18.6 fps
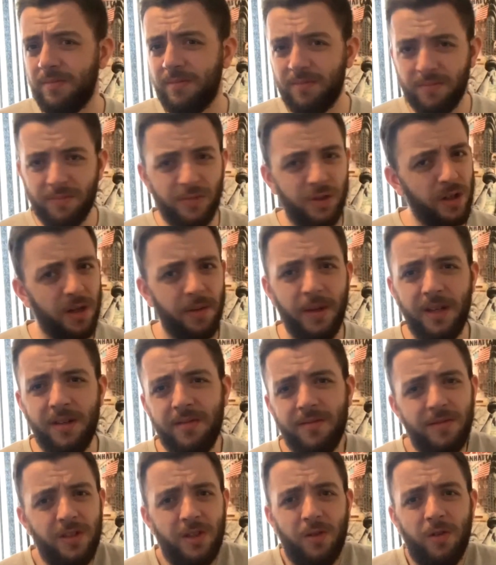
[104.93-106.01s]
know what I mean?
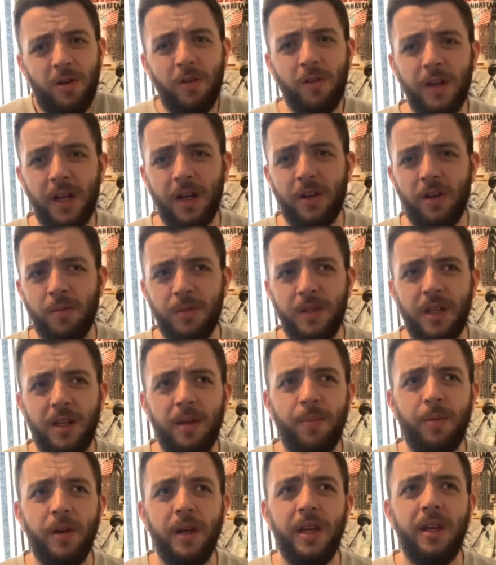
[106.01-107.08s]
So all of that comes into
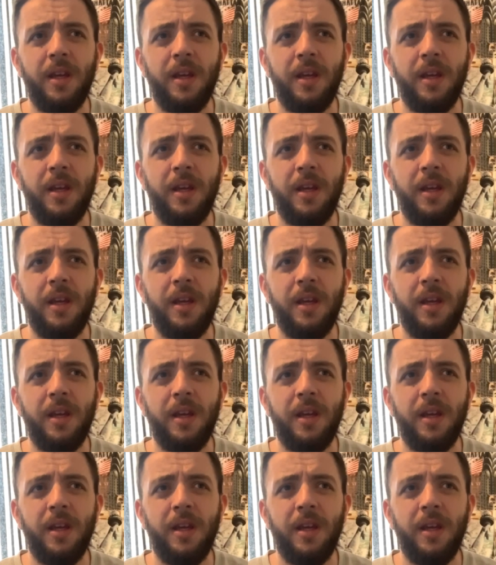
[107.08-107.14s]
play.